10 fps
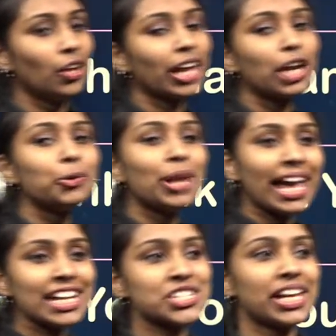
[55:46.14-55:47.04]
Okay, do
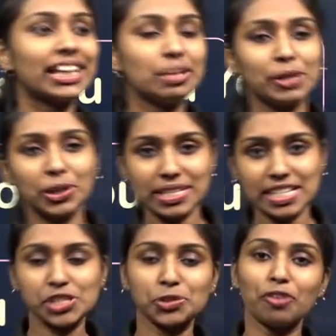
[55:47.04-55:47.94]
like, share the particular
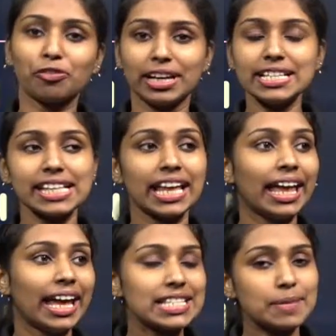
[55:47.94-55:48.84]
session to your friends
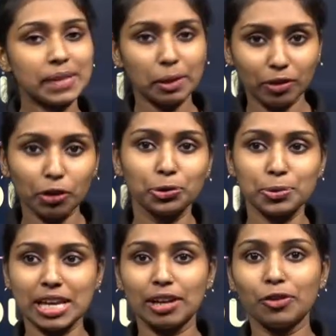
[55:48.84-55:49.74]
and subscribe our
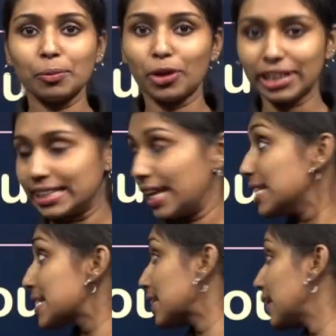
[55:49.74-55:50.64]
YouTube channel for more details.